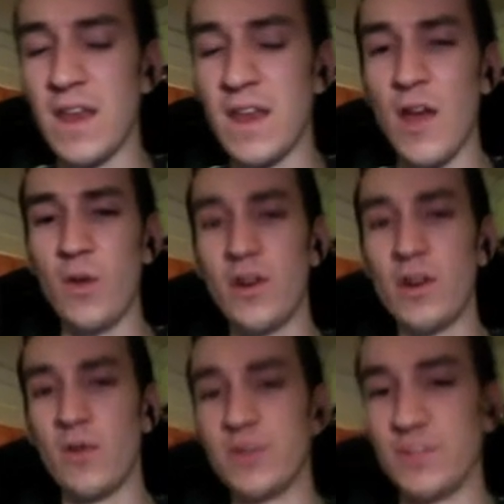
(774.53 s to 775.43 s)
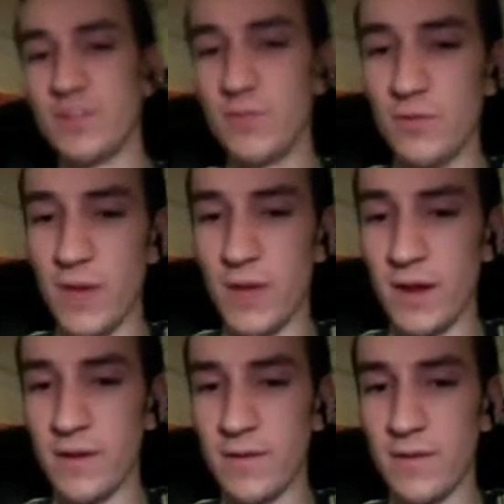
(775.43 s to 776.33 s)
No, we know we're using blue
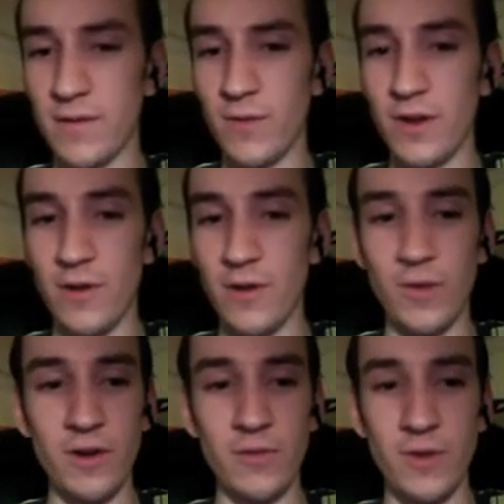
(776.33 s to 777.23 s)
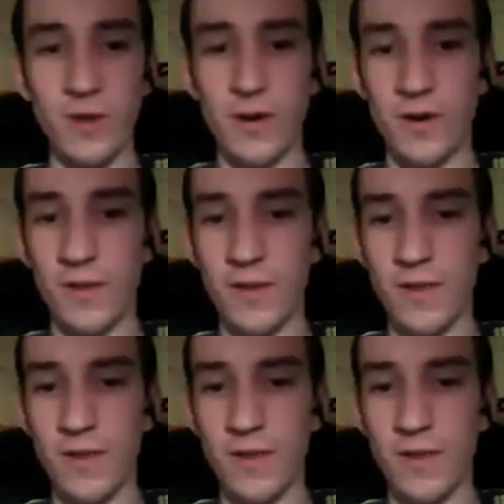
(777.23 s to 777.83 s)
mana. We know that we are.